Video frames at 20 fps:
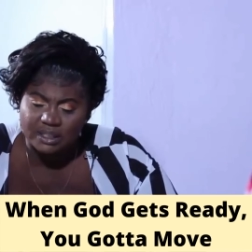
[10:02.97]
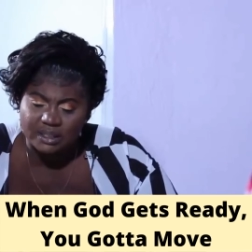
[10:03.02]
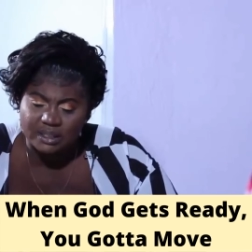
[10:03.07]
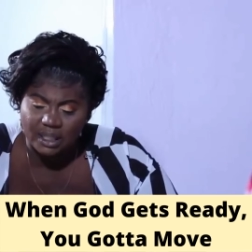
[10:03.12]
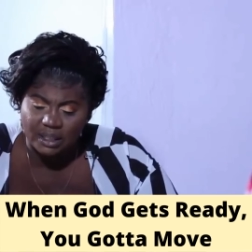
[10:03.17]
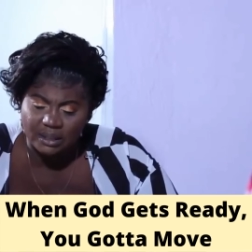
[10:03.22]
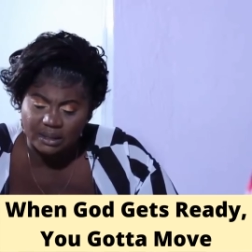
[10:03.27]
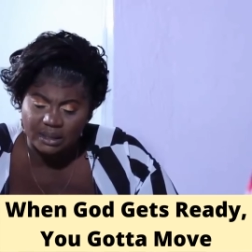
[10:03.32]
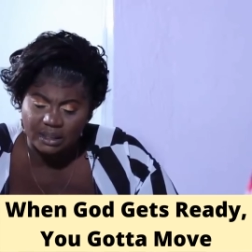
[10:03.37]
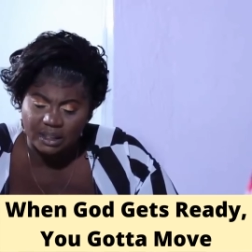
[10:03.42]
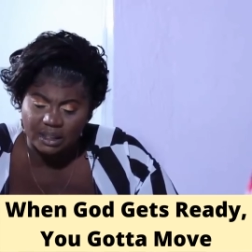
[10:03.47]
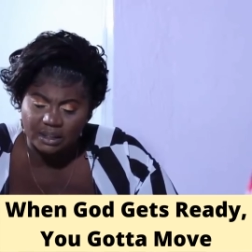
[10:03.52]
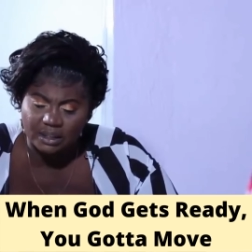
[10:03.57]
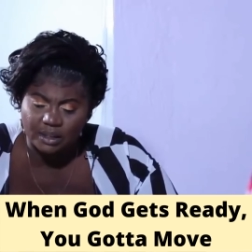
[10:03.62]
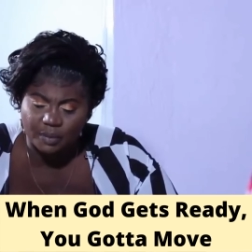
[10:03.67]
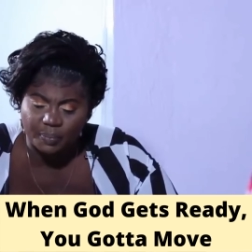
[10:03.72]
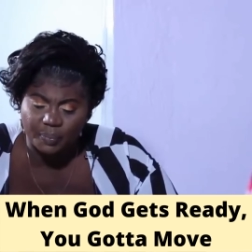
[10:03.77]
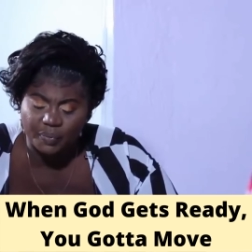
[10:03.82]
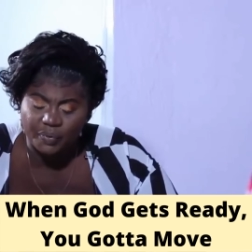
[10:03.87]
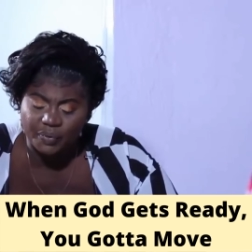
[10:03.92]
she stand there
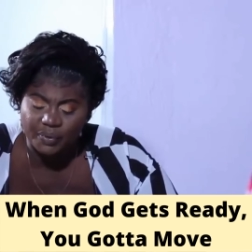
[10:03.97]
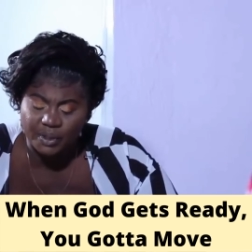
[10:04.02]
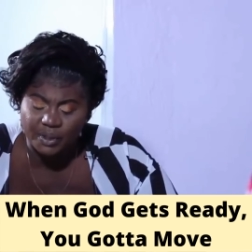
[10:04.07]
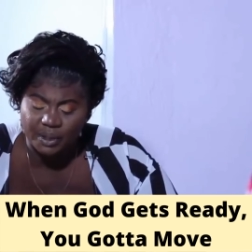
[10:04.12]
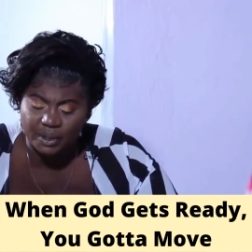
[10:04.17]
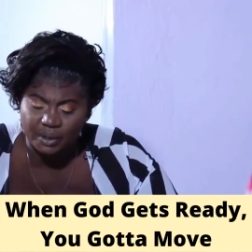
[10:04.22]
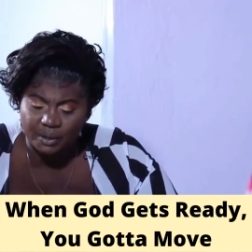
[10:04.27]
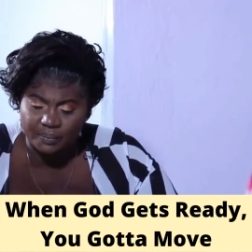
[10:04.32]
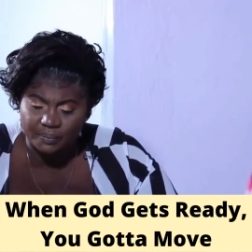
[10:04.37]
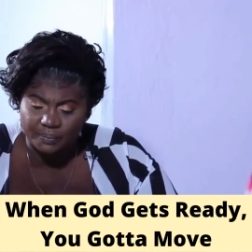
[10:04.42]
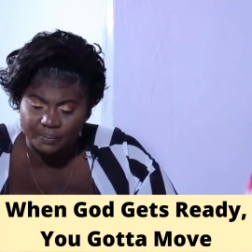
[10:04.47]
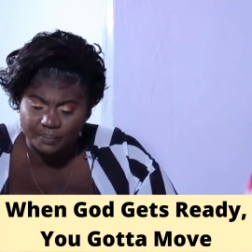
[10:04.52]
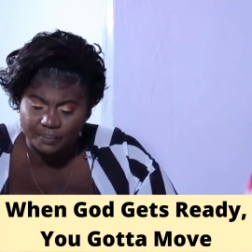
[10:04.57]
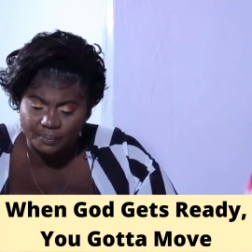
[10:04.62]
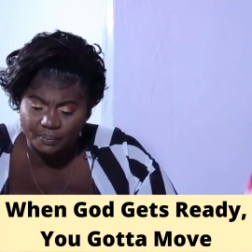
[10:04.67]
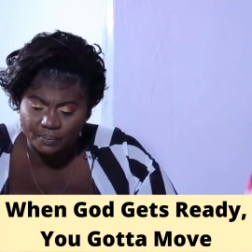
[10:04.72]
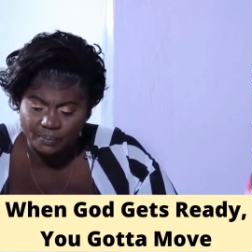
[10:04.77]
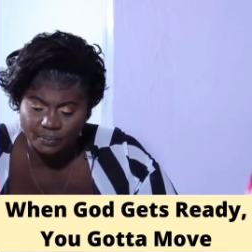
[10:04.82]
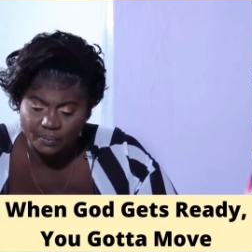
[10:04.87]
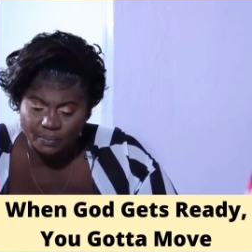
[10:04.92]
and she prayed.
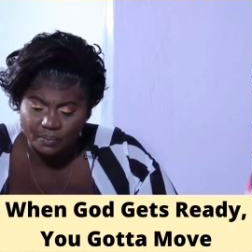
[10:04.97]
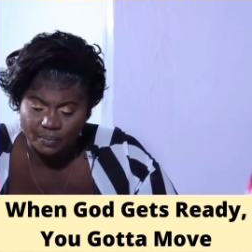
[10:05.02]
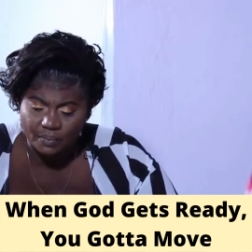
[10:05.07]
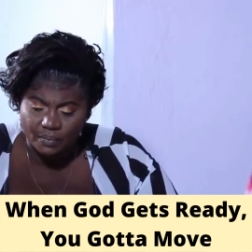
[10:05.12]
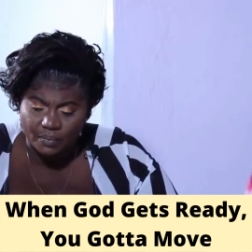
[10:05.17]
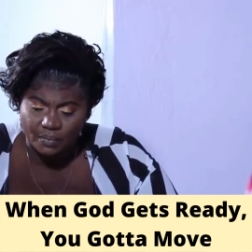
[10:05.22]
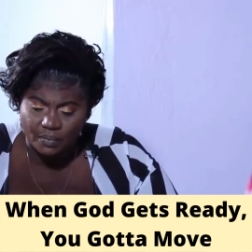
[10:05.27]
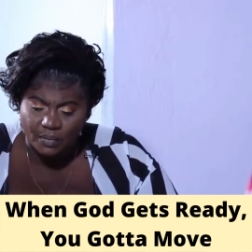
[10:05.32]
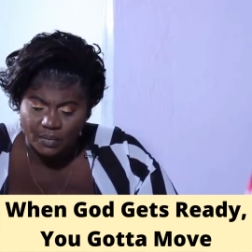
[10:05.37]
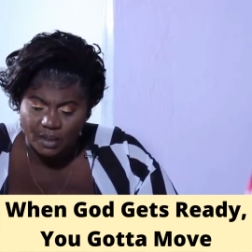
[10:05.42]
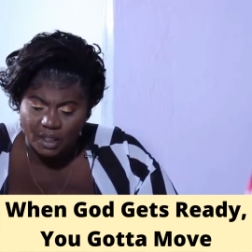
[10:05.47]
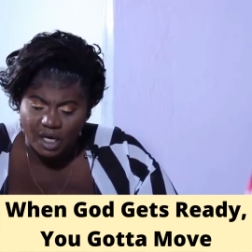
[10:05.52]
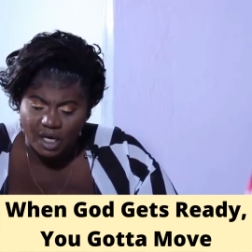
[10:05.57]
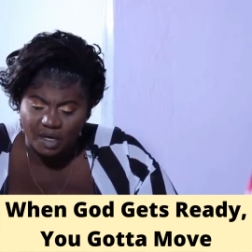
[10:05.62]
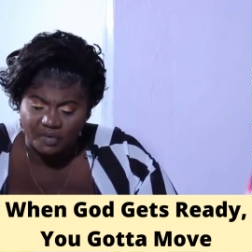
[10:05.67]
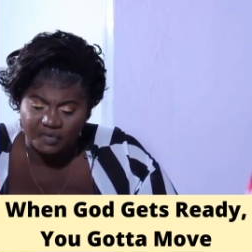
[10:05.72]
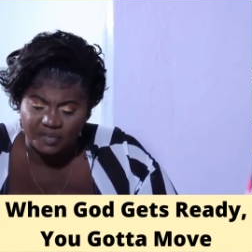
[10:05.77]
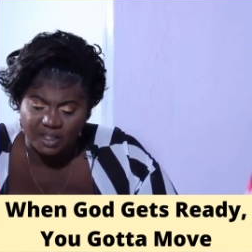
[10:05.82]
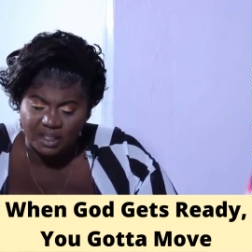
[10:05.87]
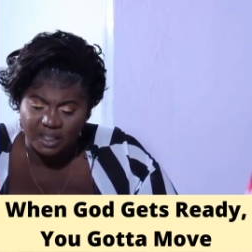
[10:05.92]

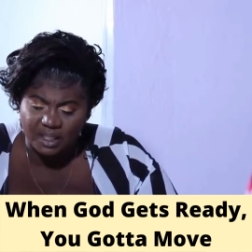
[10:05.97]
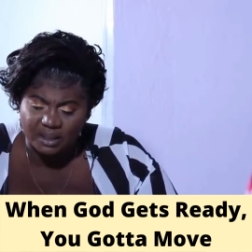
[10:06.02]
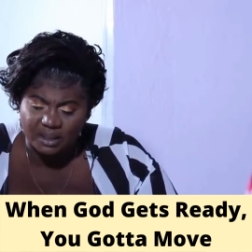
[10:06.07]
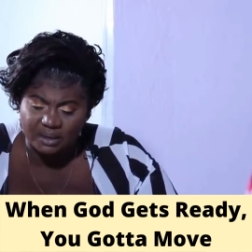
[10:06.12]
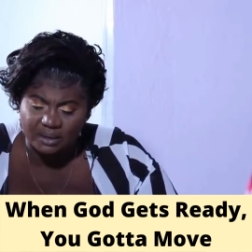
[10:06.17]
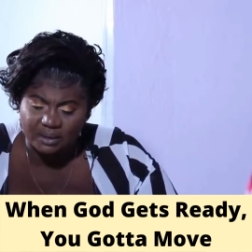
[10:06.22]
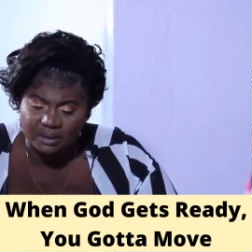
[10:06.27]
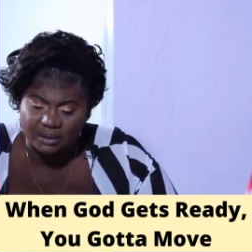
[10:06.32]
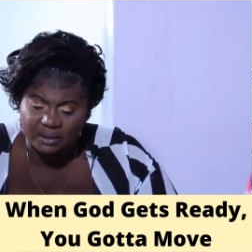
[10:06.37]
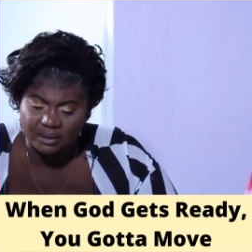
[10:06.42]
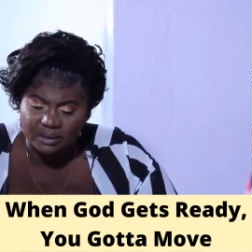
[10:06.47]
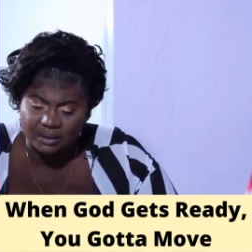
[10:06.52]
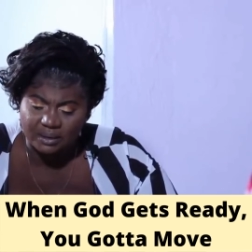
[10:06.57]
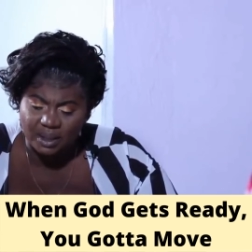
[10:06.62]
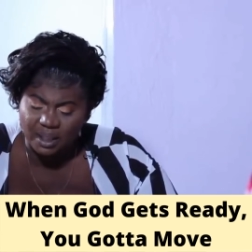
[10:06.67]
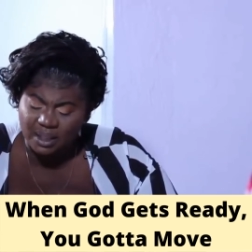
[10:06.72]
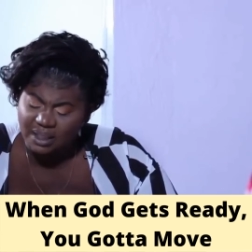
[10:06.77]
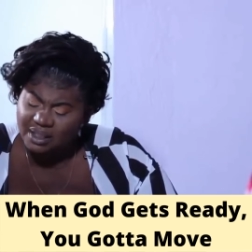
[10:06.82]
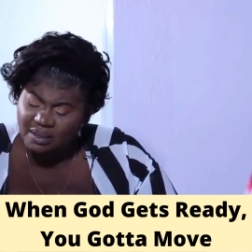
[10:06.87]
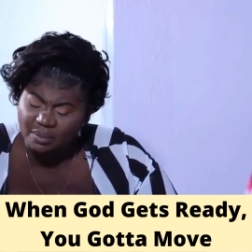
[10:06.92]
After that,
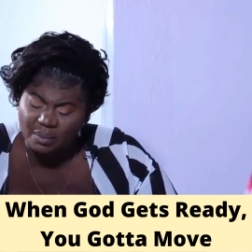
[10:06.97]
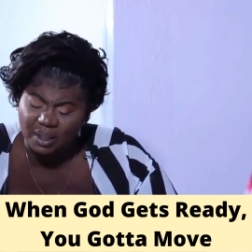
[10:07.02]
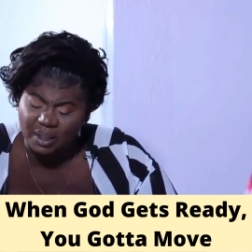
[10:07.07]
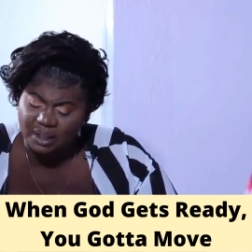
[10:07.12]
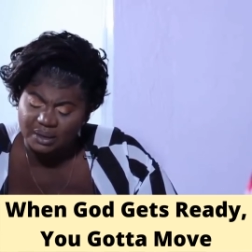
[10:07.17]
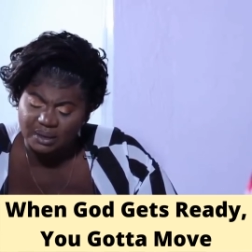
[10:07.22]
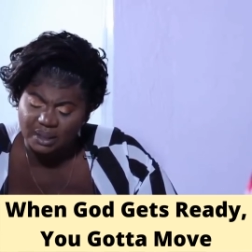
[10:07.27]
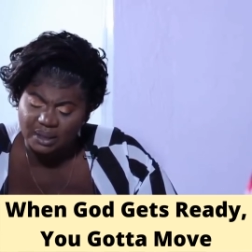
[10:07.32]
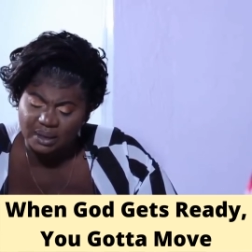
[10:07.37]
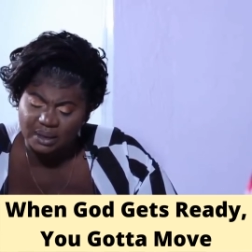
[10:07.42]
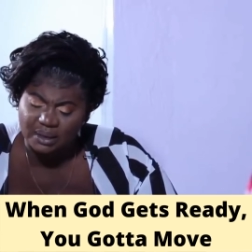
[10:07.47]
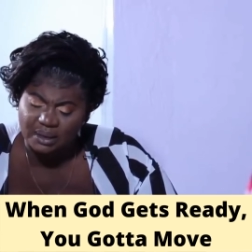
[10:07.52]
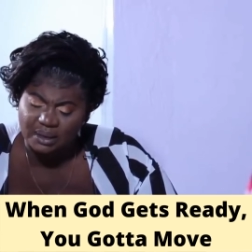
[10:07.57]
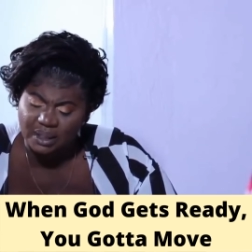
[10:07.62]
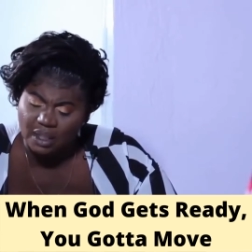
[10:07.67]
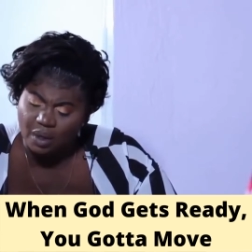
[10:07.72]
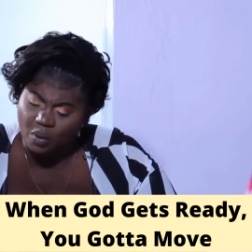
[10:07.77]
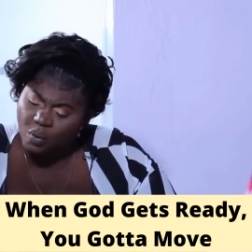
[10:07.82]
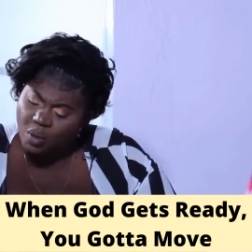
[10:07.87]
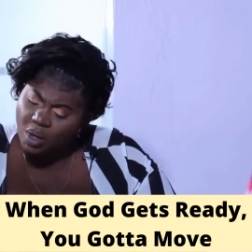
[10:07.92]
I didn't bother to take the
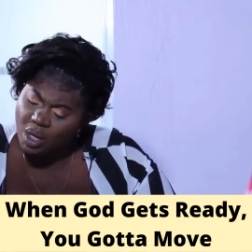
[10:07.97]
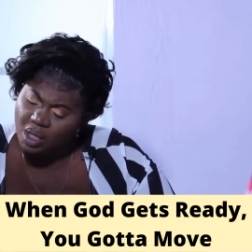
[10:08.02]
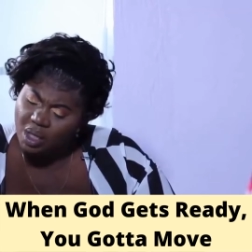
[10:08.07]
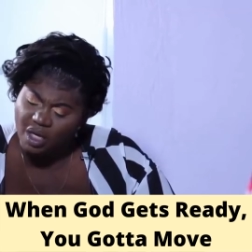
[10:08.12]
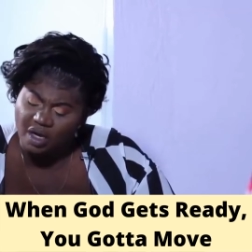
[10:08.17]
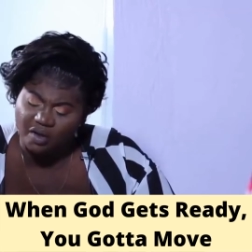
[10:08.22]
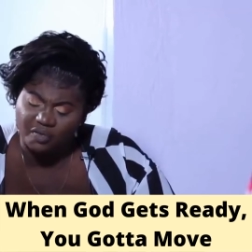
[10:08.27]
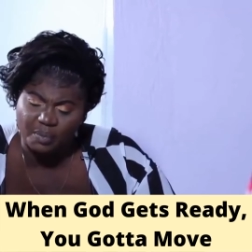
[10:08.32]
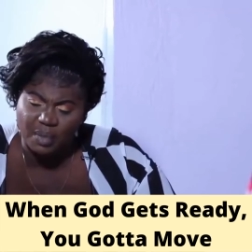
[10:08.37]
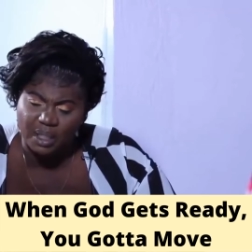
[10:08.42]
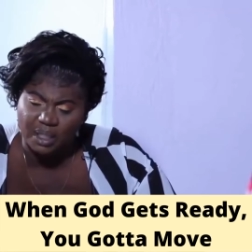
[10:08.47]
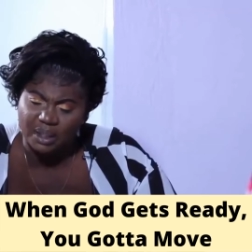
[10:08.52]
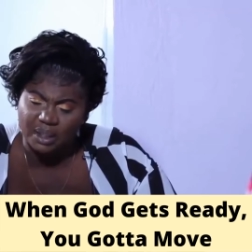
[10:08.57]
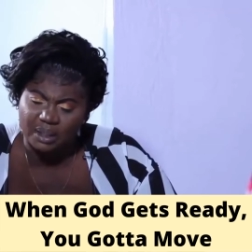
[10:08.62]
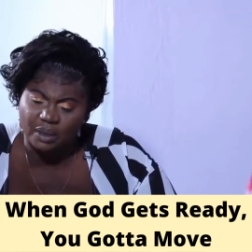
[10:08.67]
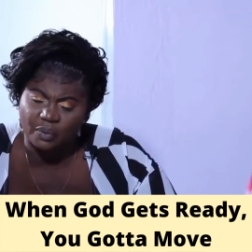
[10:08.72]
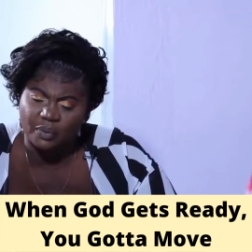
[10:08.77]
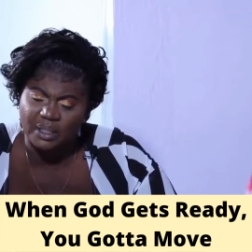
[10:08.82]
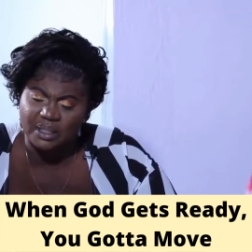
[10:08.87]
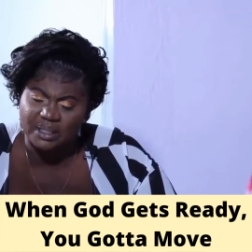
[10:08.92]
tea. I walk off back
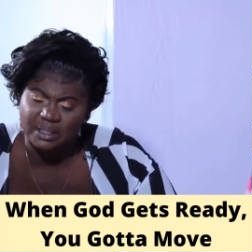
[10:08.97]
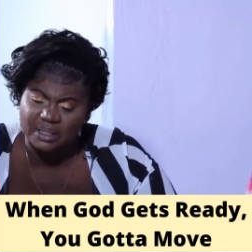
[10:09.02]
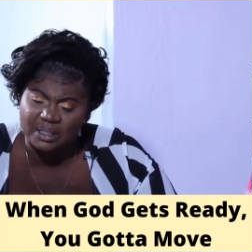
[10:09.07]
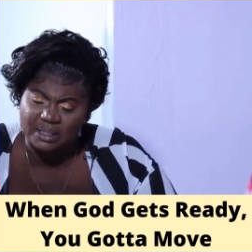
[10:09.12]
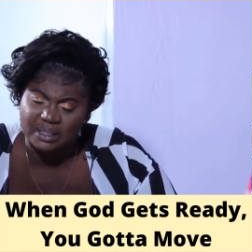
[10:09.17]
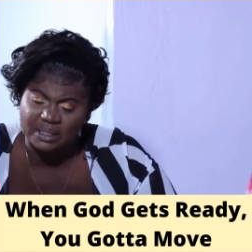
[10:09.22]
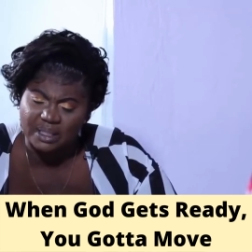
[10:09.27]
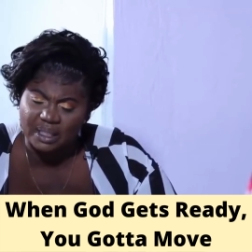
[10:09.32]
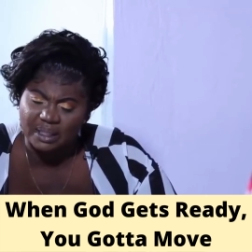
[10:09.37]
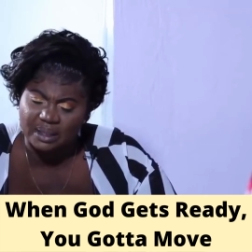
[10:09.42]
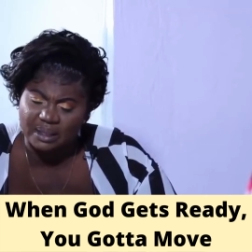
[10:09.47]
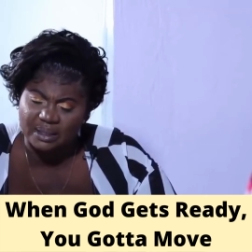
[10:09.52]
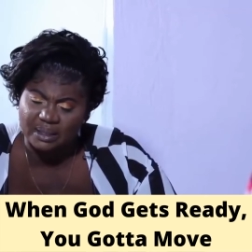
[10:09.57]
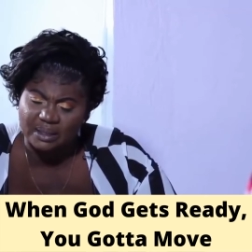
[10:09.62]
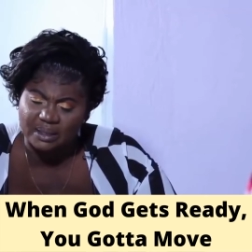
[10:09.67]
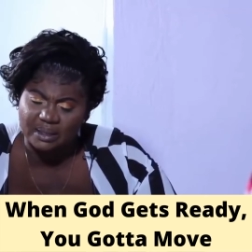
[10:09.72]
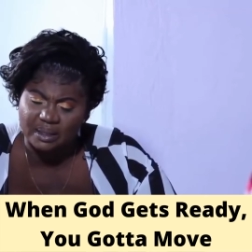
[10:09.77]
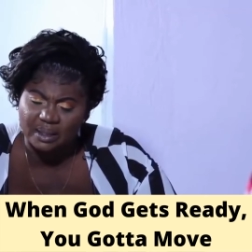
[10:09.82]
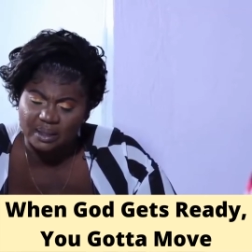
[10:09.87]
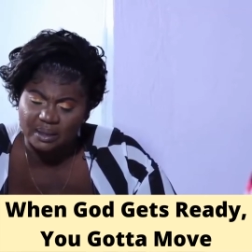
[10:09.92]
and I went inside of
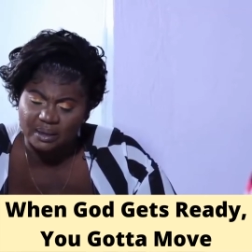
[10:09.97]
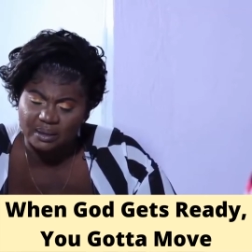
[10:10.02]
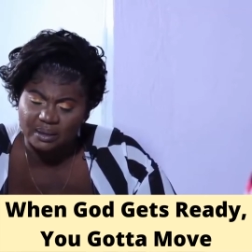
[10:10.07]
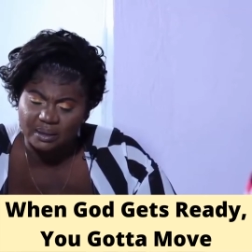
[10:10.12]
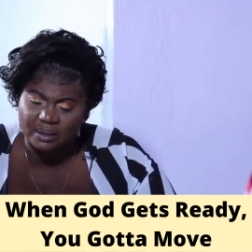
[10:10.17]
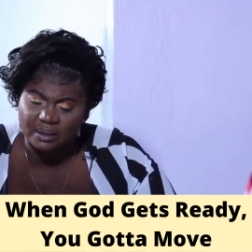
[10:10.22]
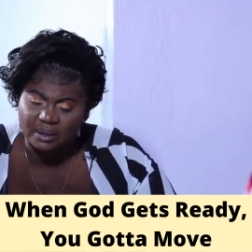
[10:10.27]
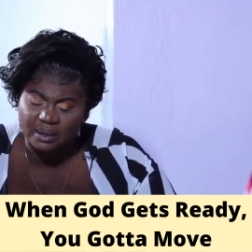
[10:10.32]
the cell.